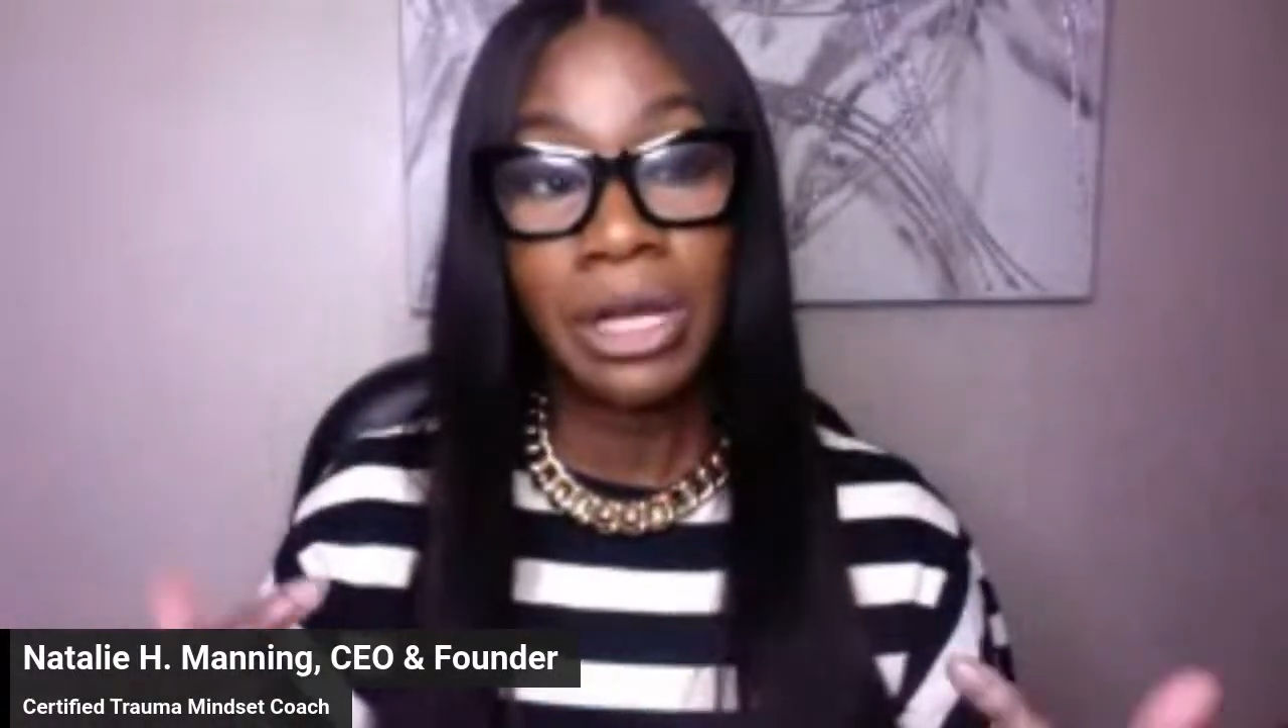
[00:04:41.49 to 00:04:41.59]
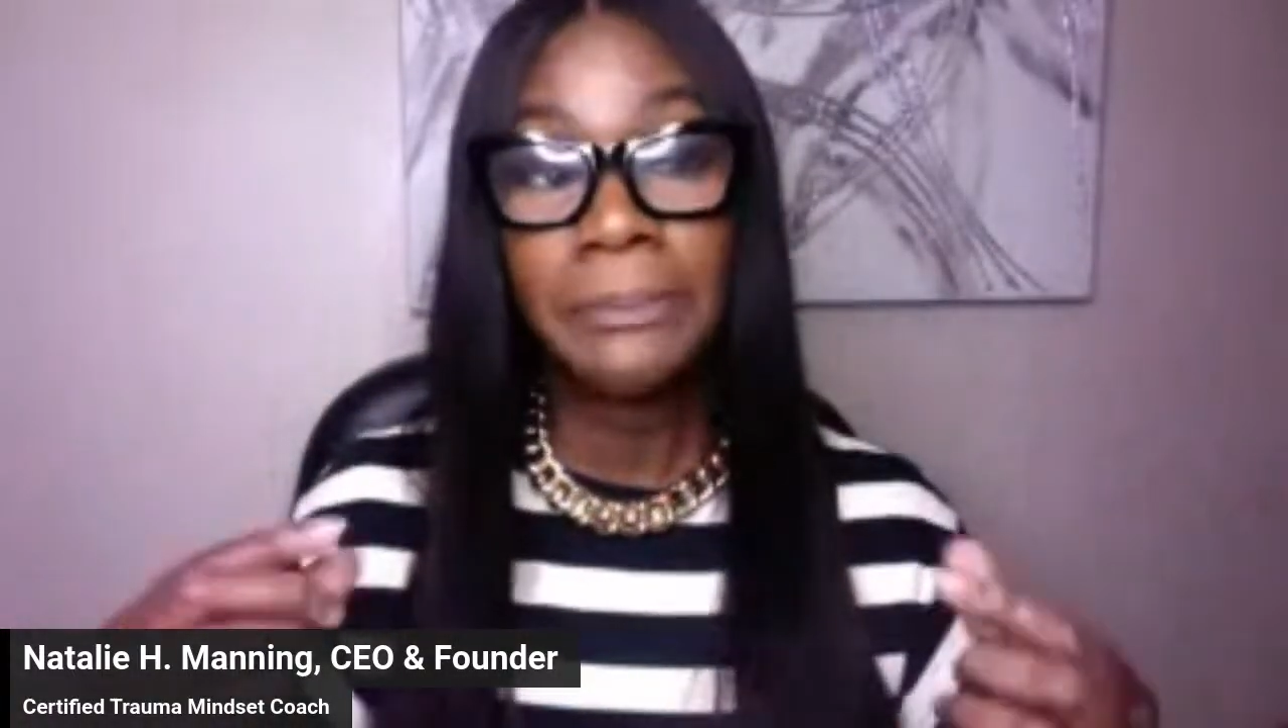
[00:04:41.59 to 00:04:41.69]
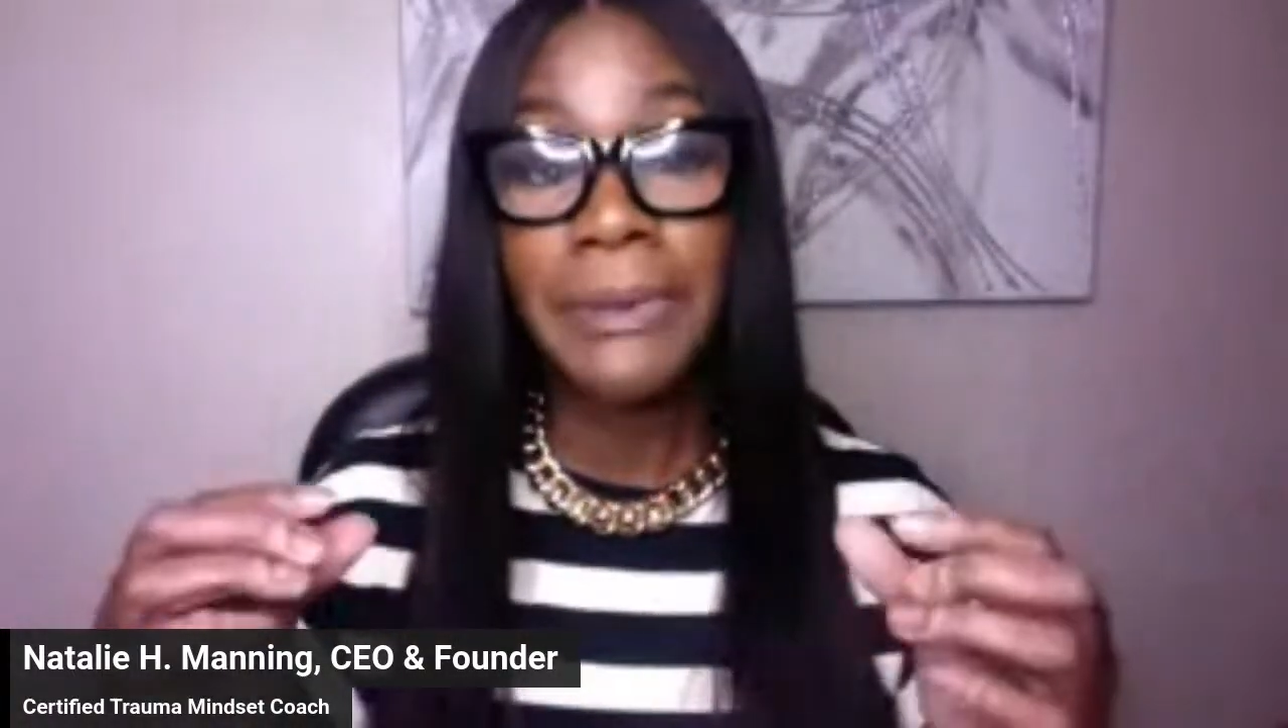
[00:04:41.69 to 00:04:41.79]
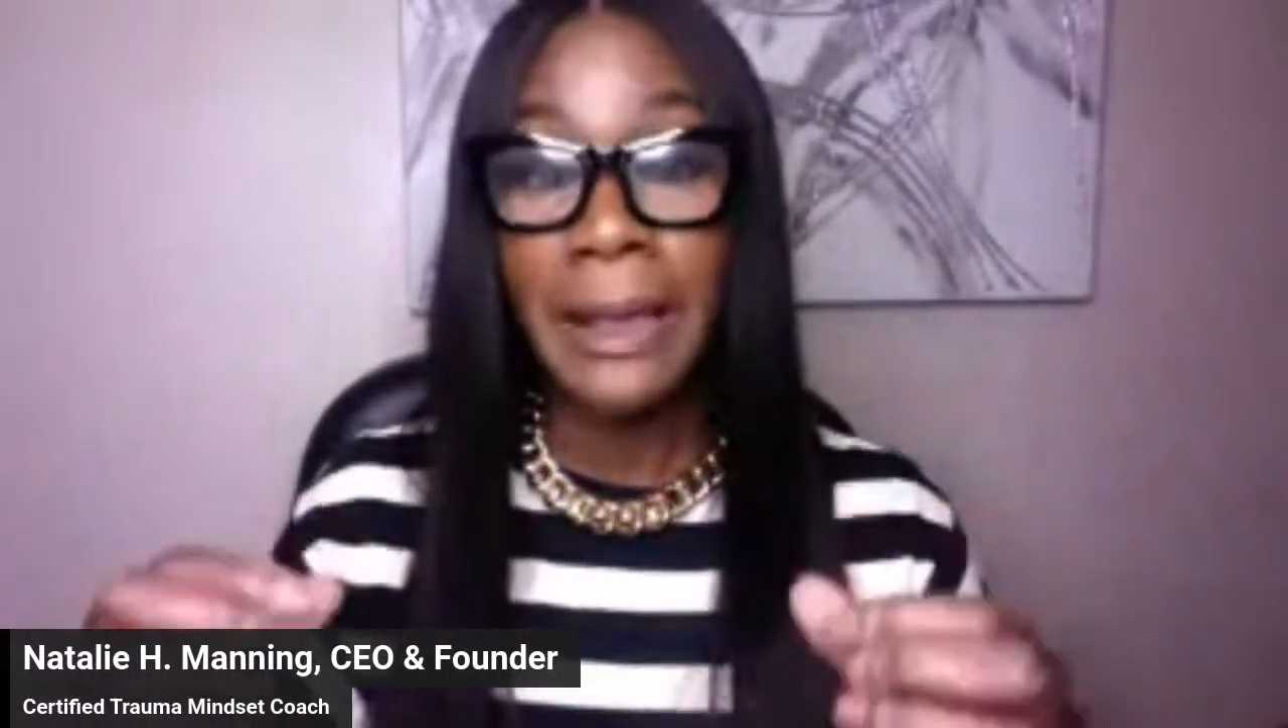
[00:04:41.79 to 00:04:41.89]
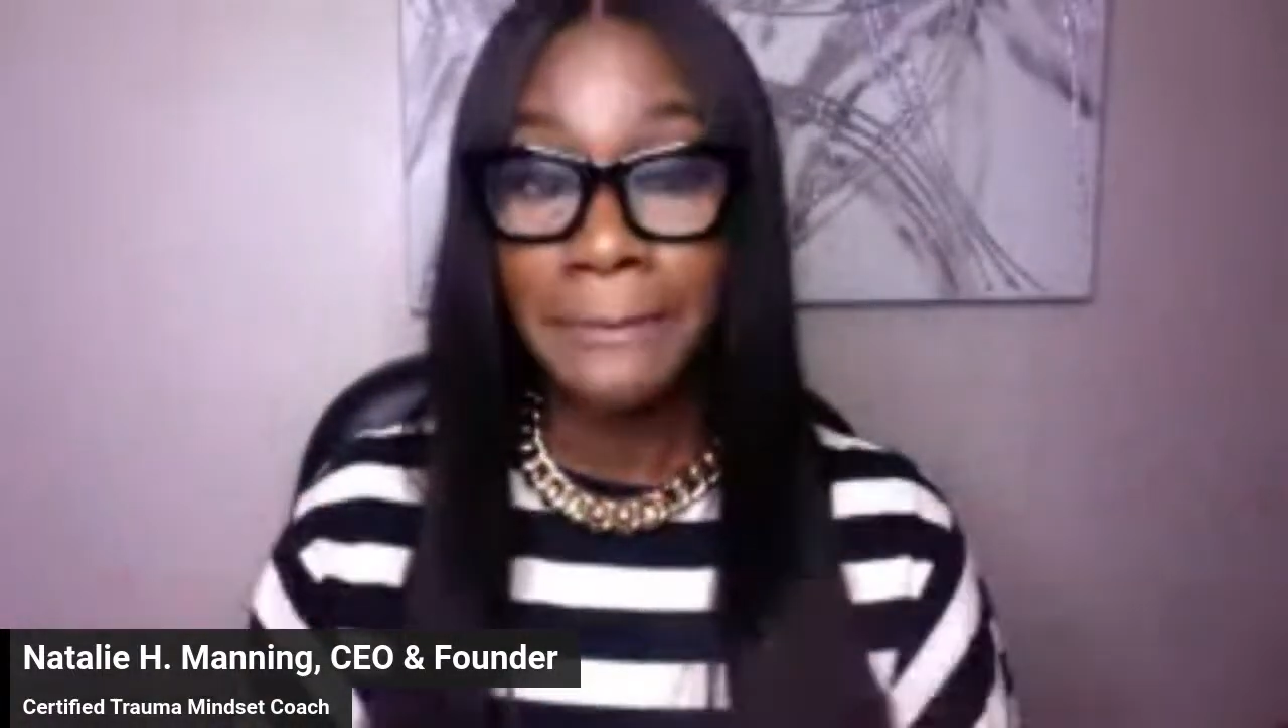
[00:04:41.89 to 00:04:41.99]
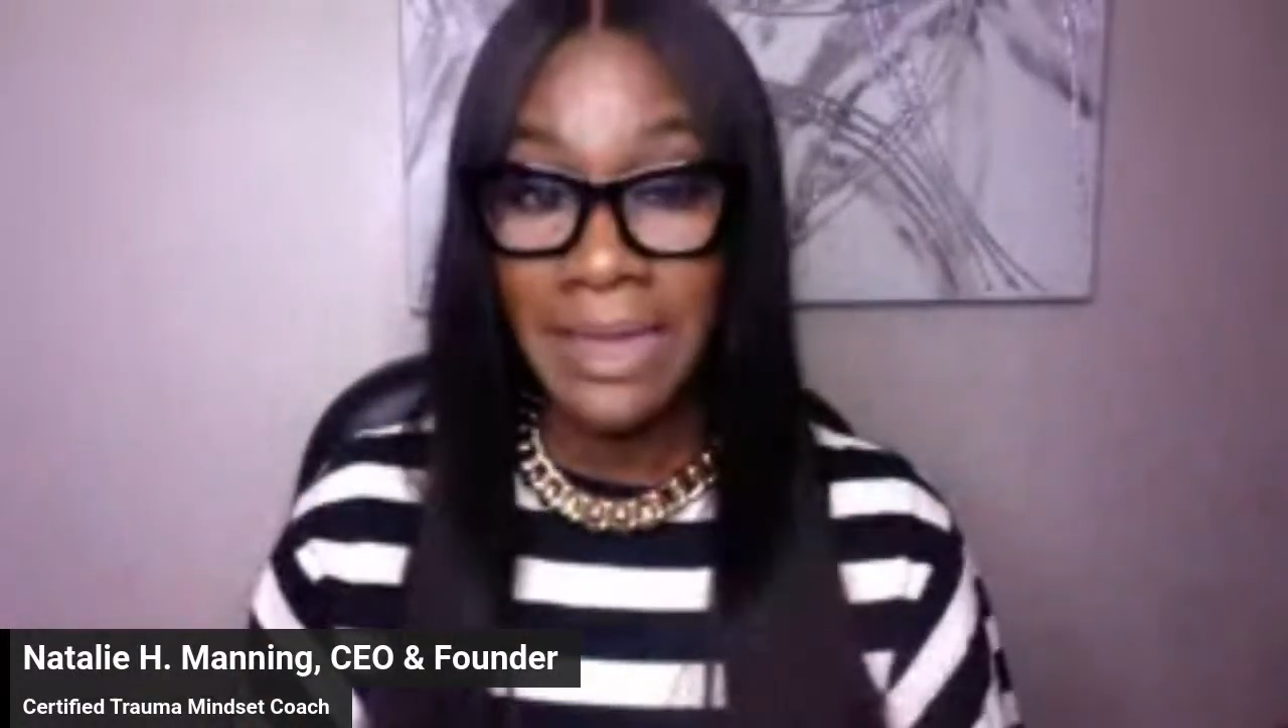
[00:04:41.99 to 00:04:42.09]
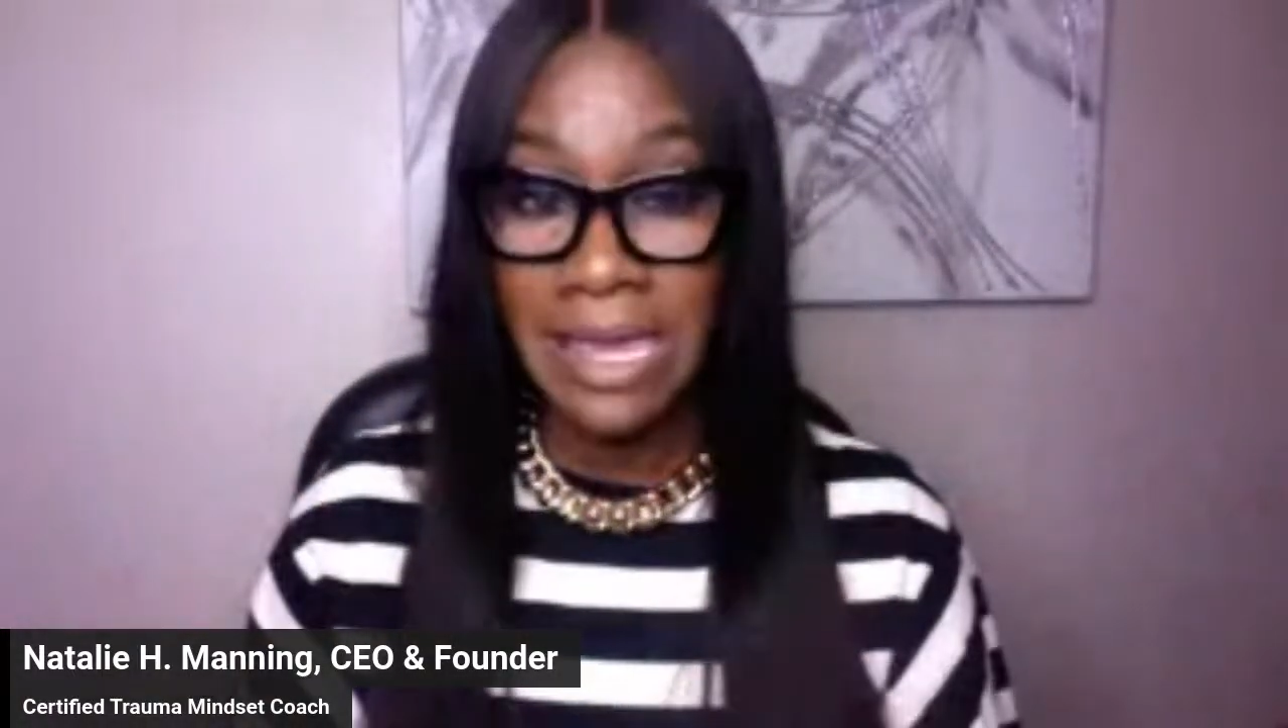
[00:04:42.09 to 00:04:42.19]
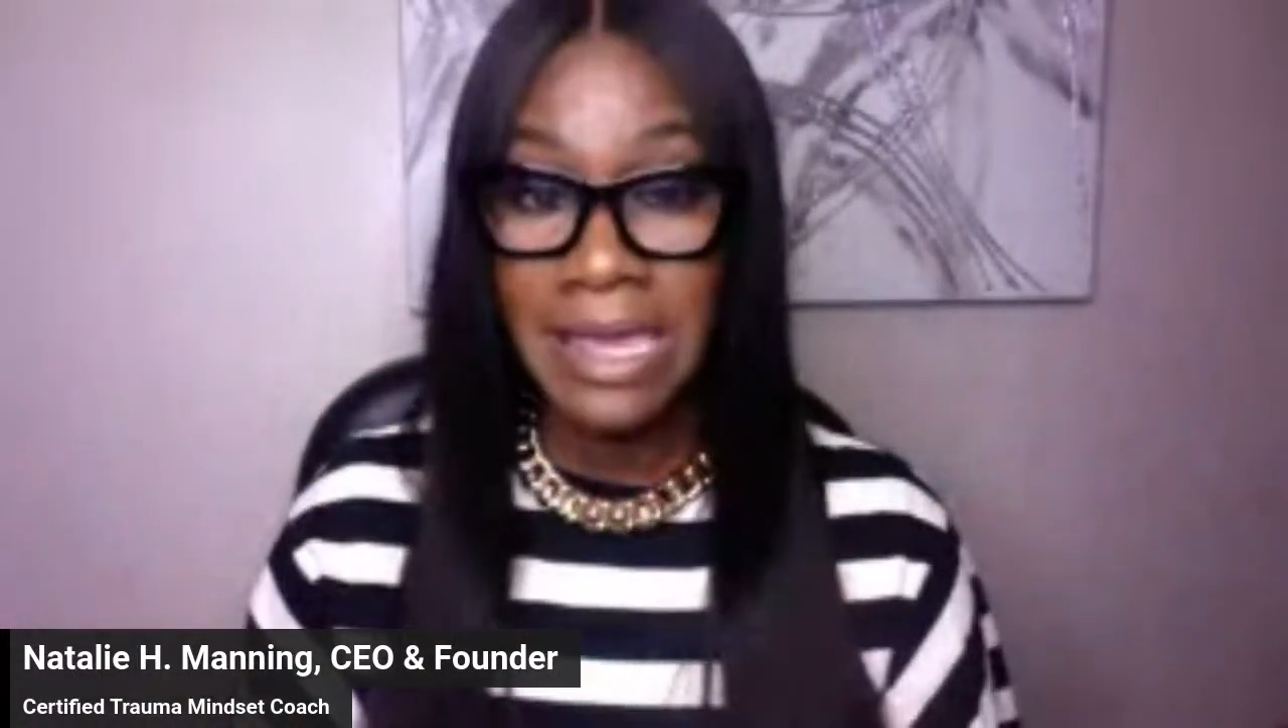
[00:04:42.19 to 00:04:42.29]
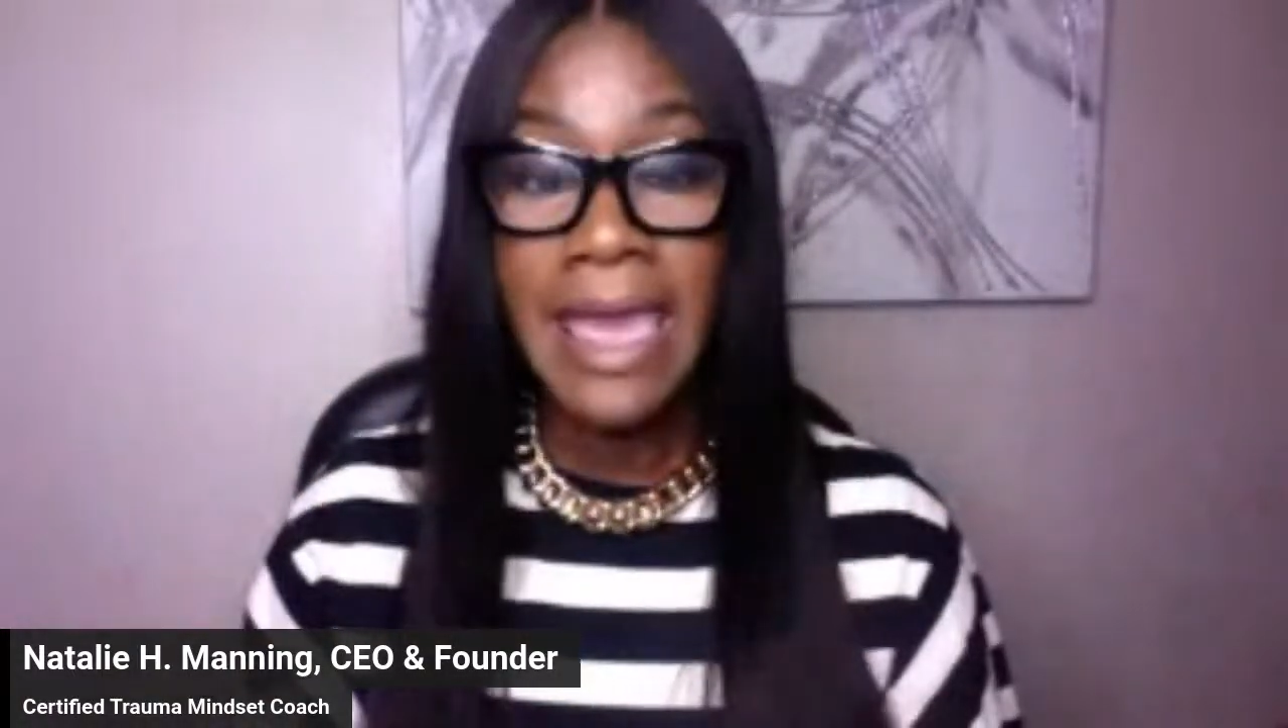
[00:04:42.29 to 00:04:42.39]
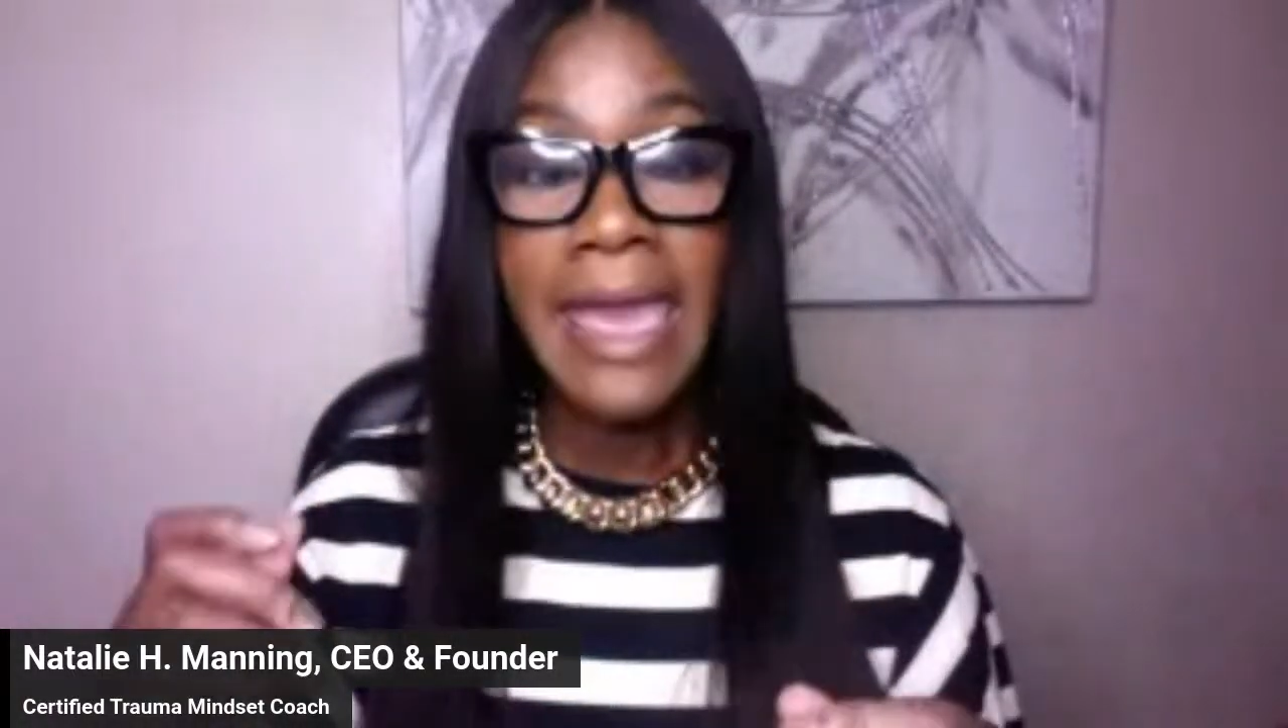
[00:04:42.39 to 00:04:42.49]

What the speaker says: may be